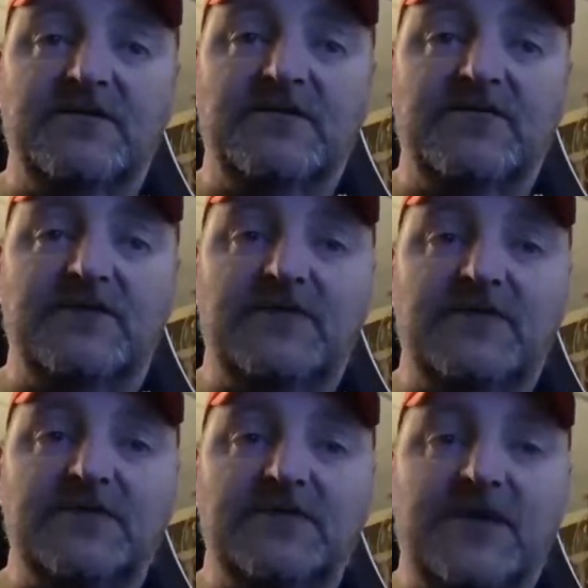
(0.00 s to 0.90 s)
Finally
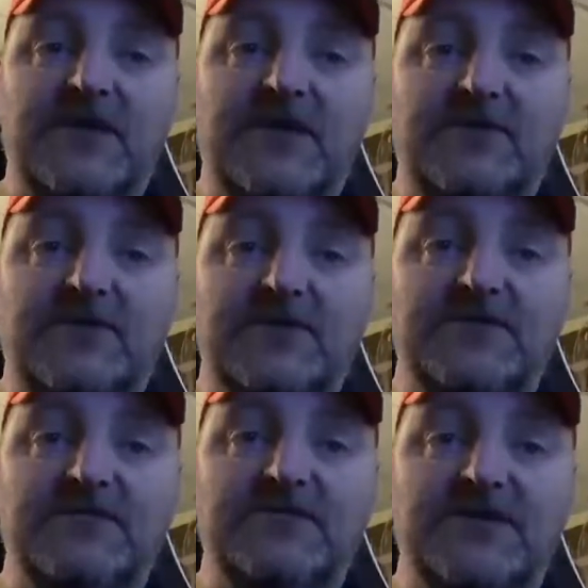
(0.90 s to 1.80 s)
stopped hurting.
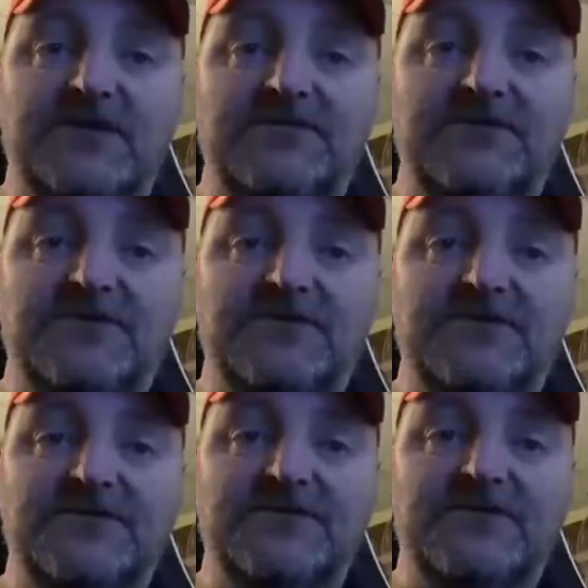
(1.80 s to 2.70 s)
Sometimes it
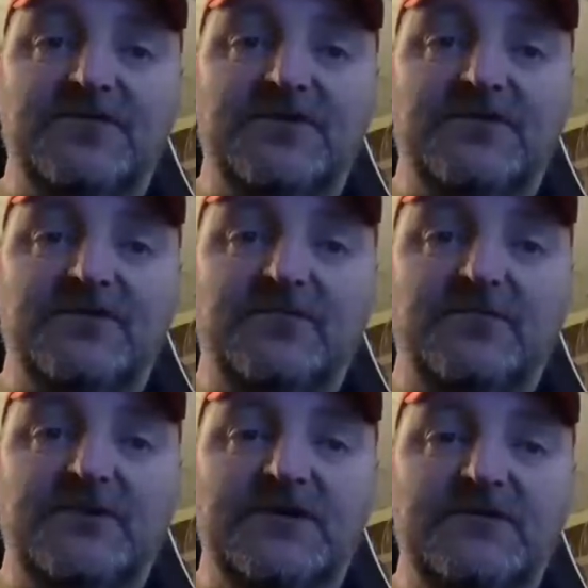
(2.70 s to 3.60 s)
hurts a little,
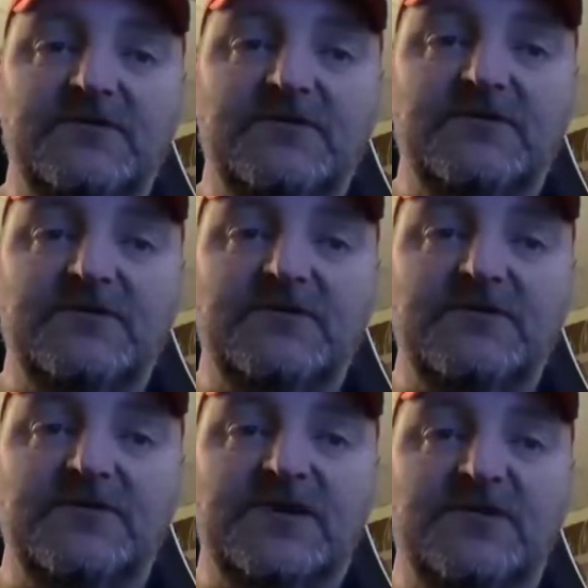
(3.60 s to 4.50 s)
but
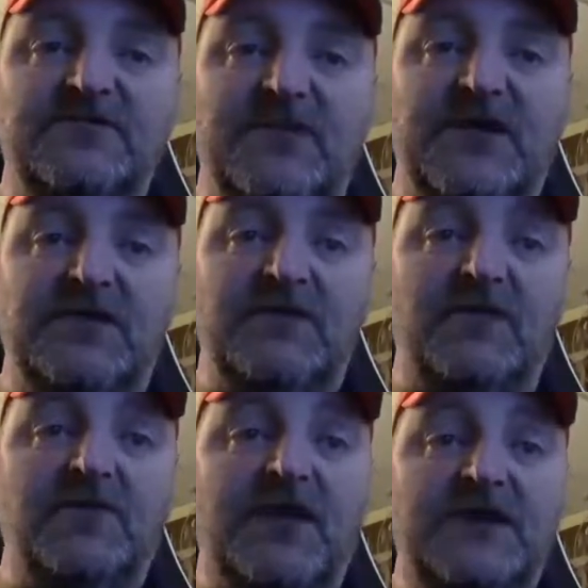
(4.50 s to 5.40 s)
not as bad. Well, I'm
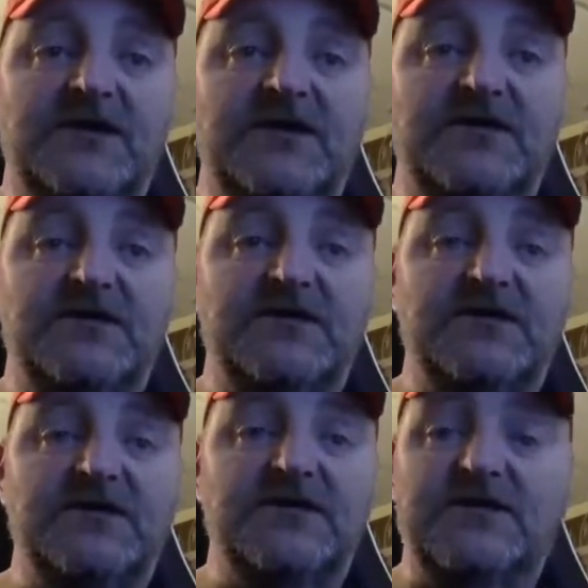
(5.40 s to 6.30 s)
glad that
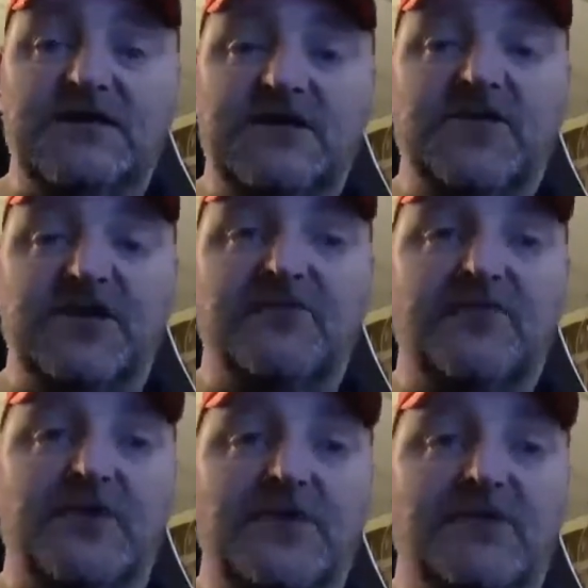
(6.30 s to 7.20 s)
it's getting better
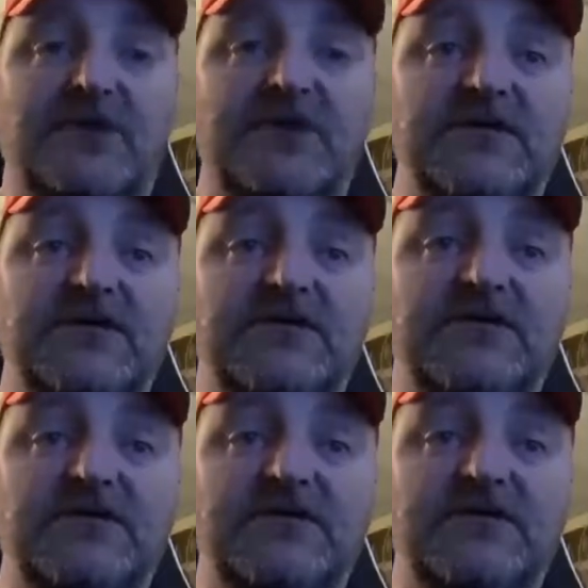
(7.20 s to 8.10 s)
for you, buddy.
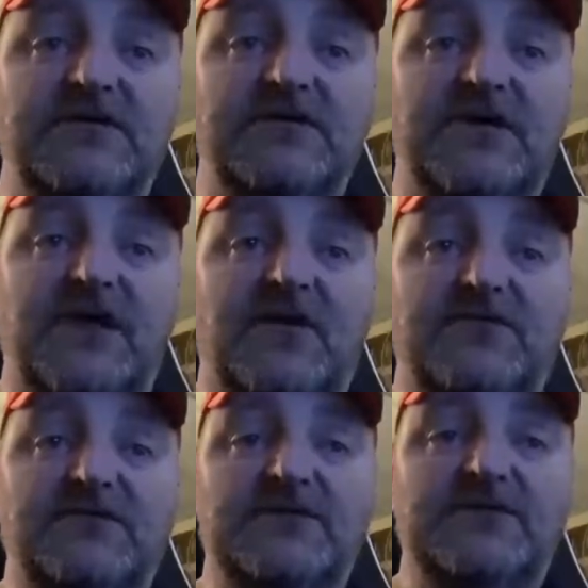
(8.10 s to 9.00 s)
I know
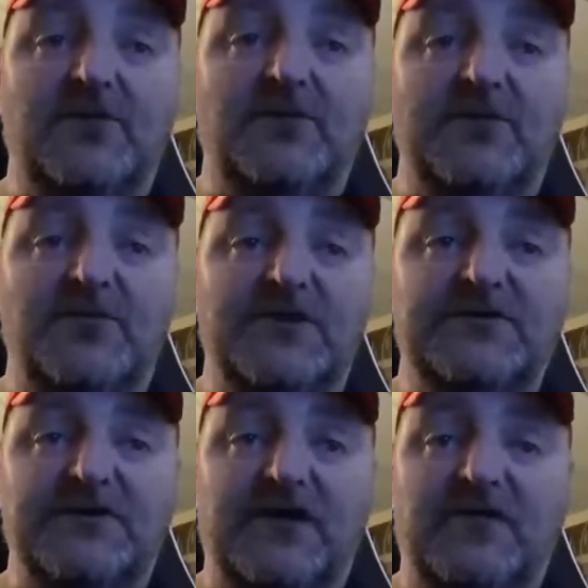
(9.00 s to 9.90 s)
after you showed me the picture
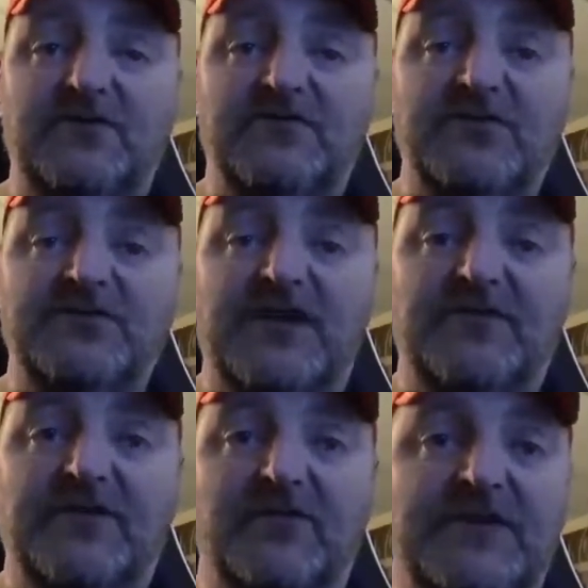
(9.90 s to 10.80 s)
and how it was bruised up a
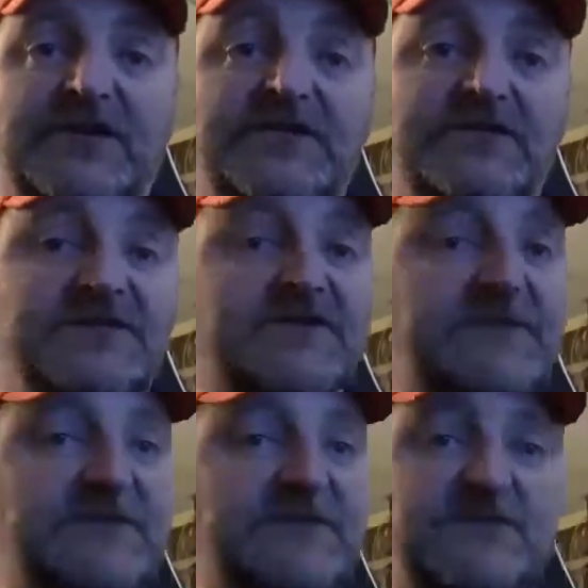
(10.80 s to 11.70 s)
little bit, I was like, man,